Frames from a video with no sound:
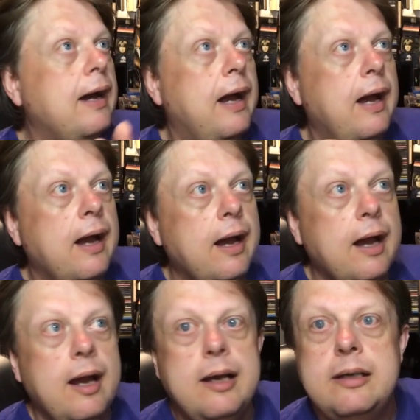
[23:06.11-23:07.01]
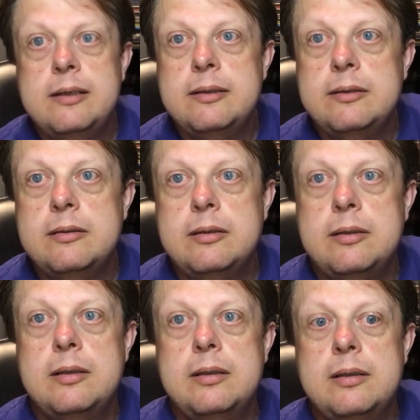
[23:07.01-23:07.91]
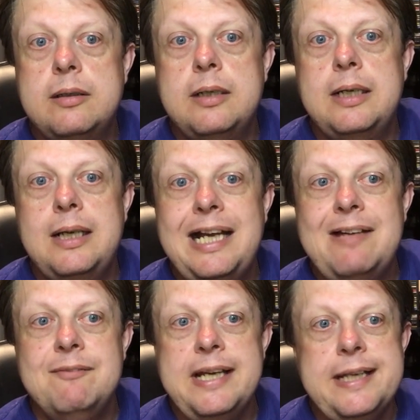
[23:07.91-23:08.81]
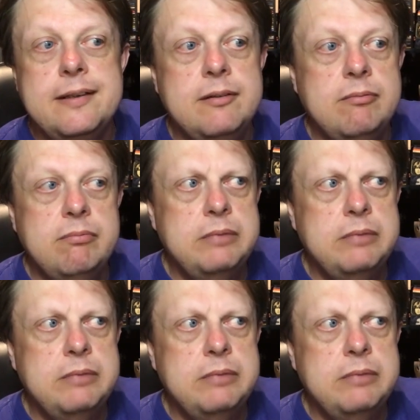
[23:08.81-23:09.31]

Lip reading: And then